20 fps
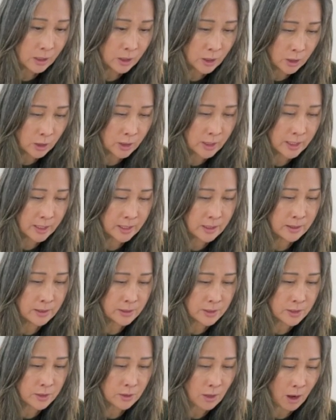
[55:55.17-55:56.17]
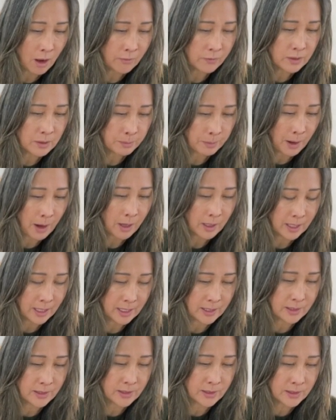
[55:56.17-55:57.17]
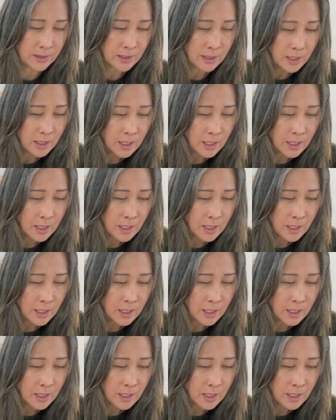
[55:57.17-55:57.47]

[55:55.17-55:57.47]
hooded, soft pockets.